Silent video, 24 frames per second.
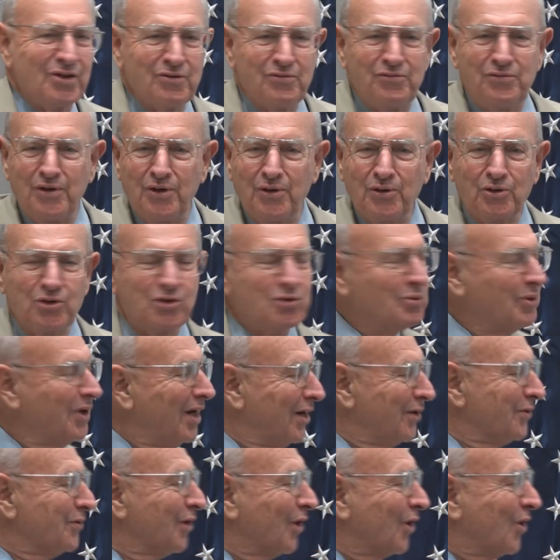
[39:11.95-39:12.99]
other folks
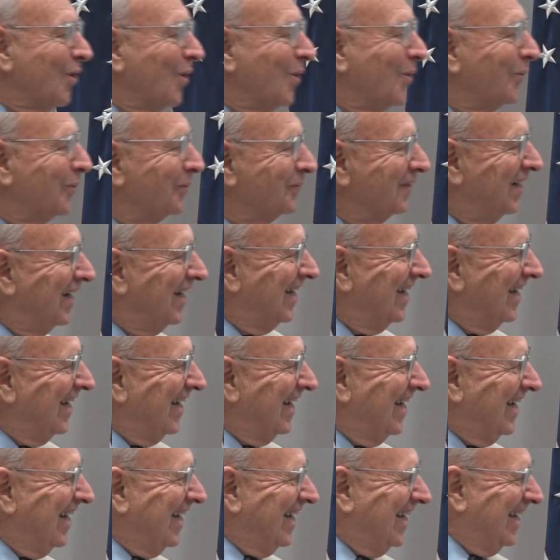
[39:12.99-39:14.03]
were out in the cold.
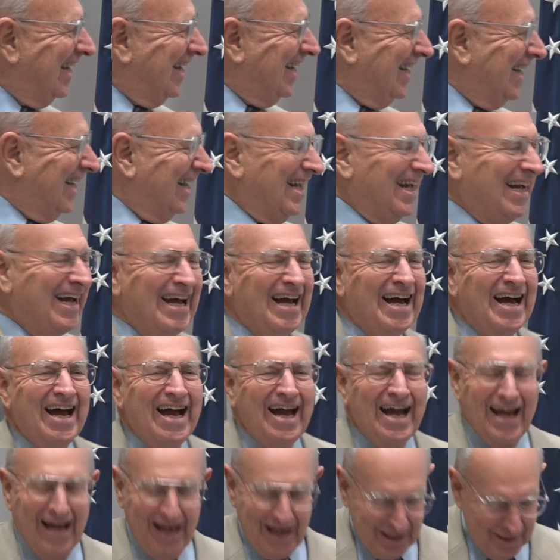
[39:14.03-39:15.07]

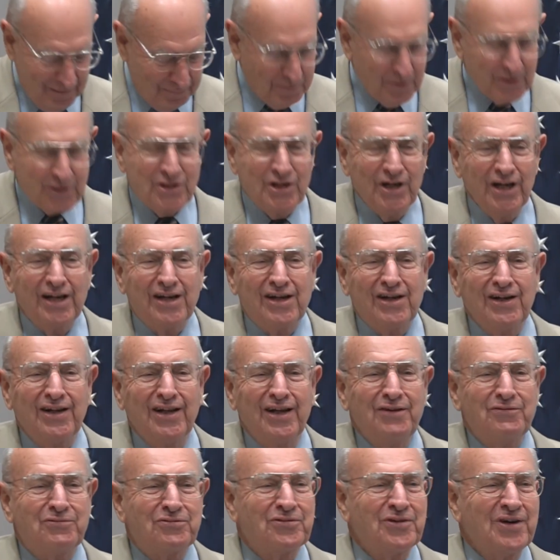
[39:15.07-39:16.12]
And
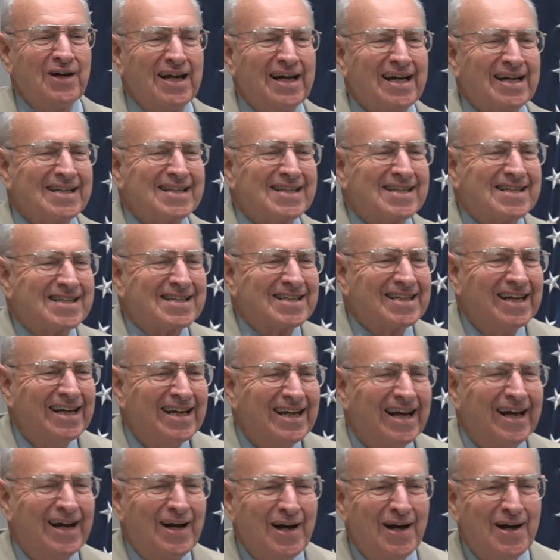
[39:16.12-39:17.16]
particularly France
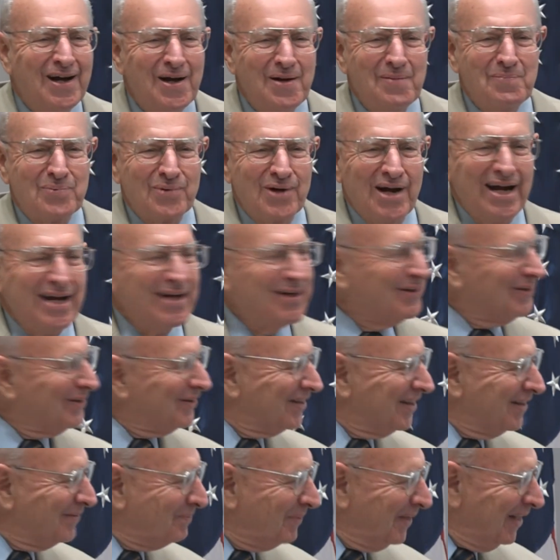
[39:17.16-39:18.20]

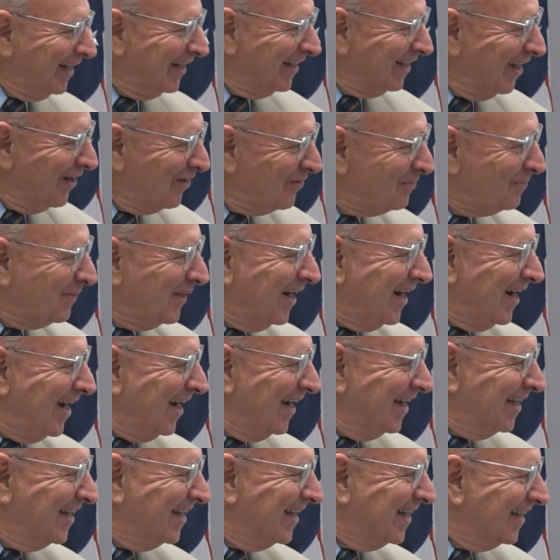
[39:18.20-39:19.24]
bridled at being left
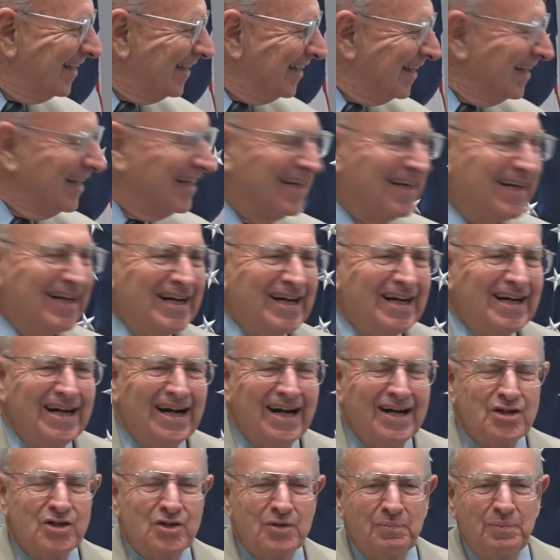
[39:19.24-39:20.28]
behind.
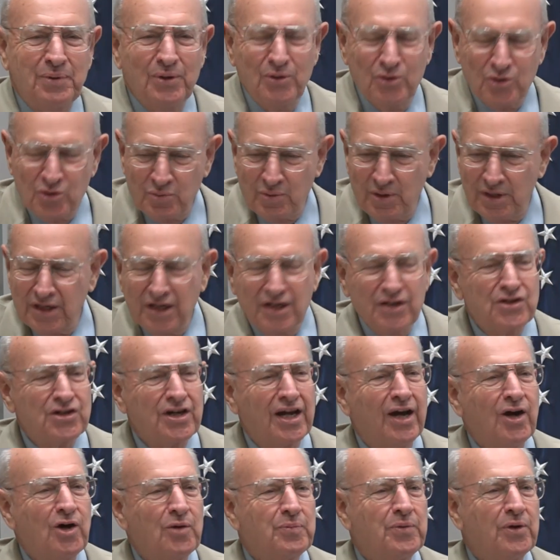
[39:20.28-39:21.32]
I suppose one can
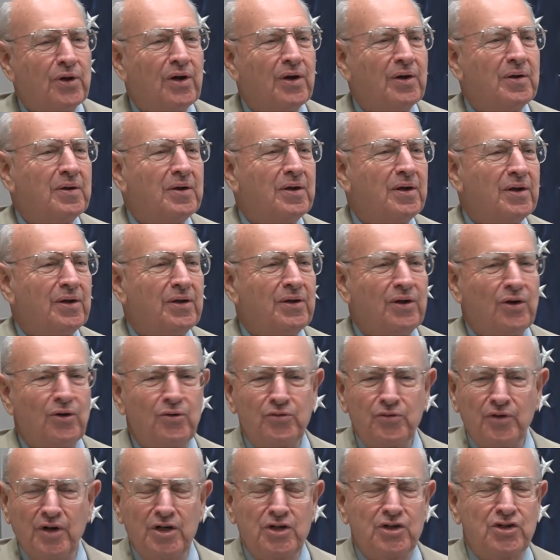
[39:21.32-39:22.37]
say, I hope there are
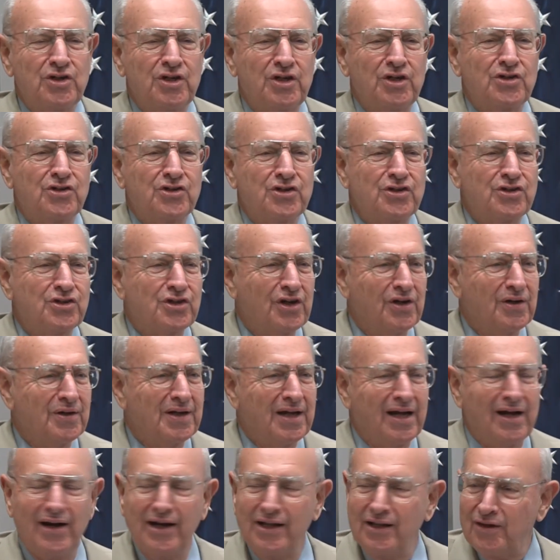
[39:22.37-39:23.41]
no French citizens here
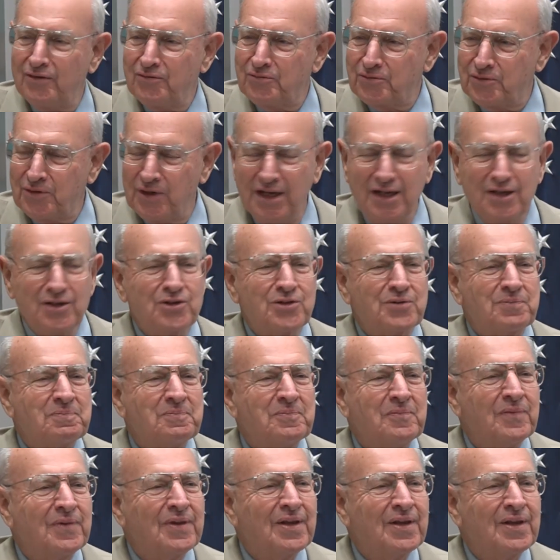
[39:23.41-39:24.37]
now. I love France.